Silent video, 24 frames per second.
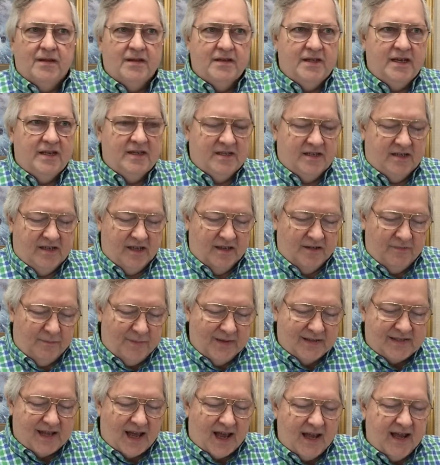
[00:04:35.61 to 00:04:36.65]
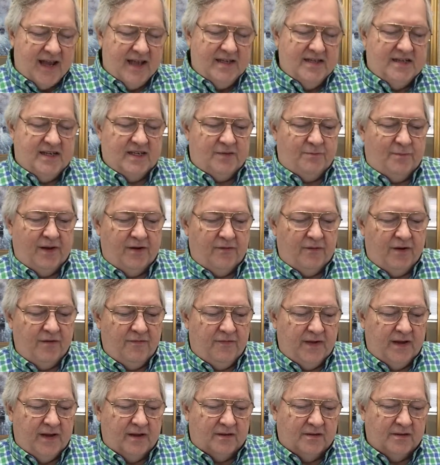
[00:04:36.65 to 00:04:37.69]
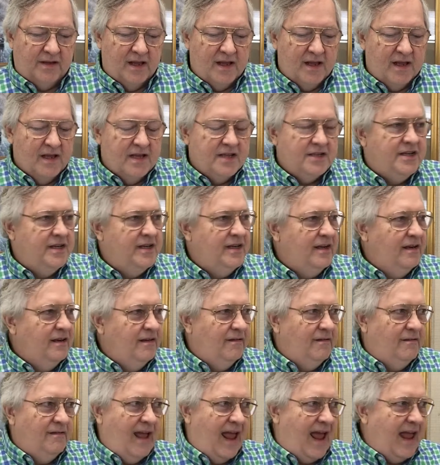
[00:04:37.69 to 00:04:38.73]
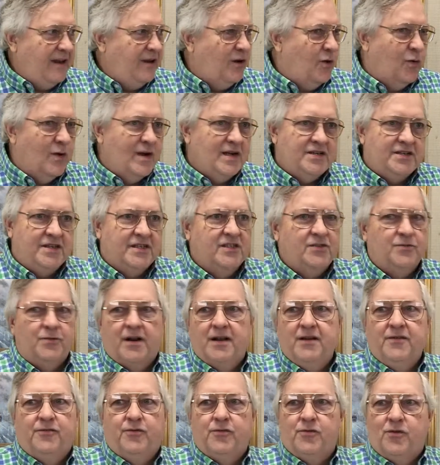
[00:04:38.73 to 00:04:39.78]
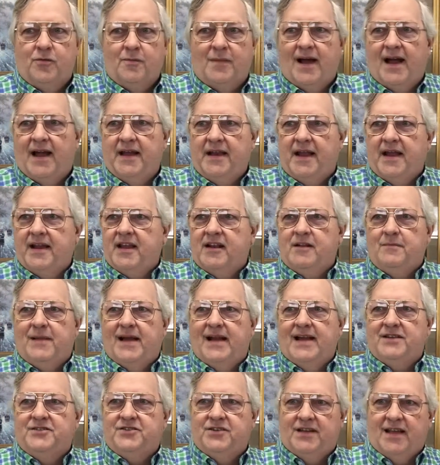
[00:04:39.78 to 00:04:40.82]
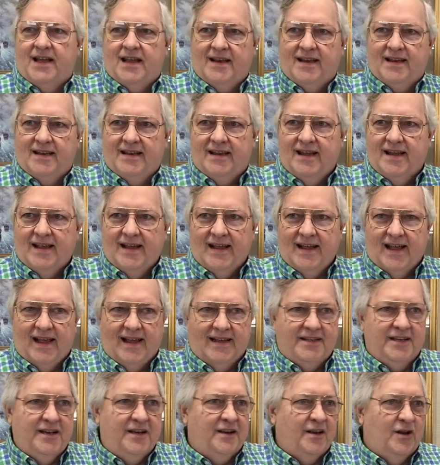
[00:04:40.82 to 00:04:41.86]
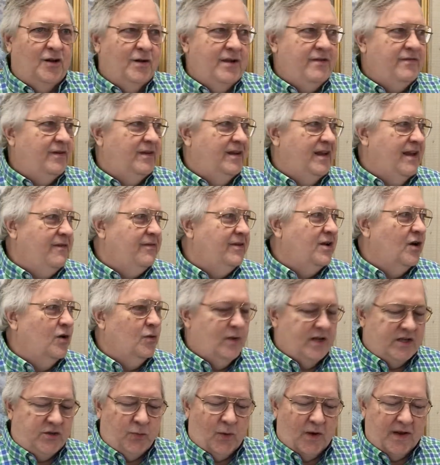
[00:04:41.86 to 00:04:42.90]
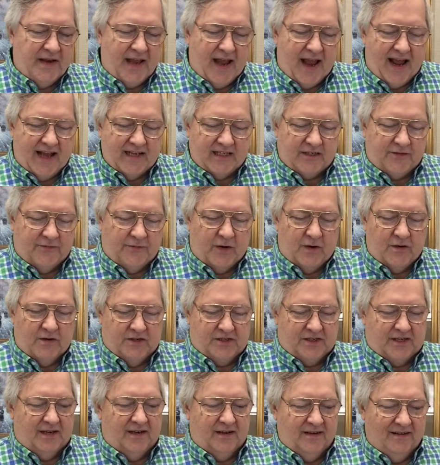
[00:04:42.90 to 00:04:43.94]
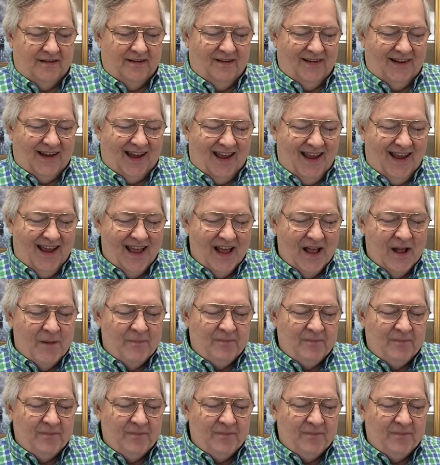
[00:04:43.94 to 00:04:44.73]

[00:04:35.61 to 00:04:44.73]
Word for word: She, the Messiah had just been revealed. She had questions running through her mind, I can imagine, and she didn't know even, even know which one to ask first, okay?